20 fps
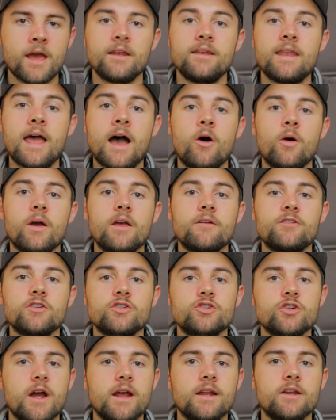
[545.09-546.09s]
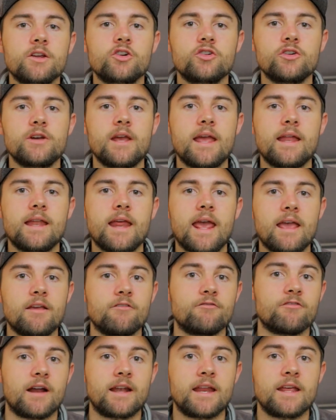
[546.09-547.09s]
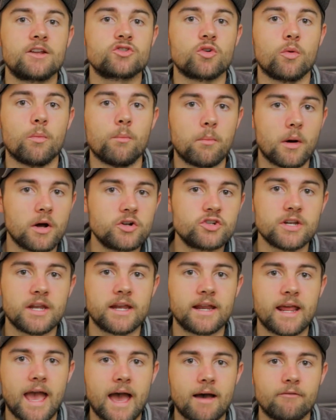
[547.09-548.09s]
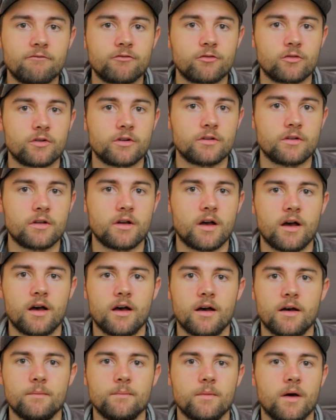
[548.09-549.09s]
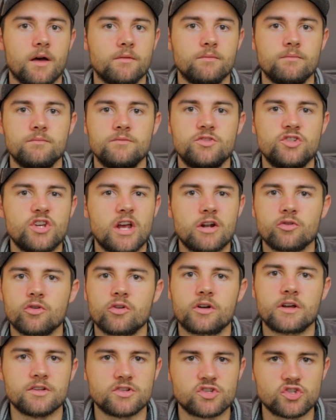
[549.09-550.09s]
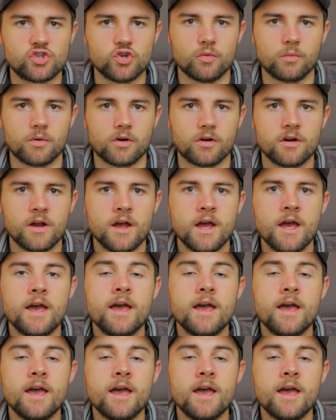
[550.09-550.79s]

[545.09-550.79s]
Now, if you're trying to create a financial budgeting app for a general consumer,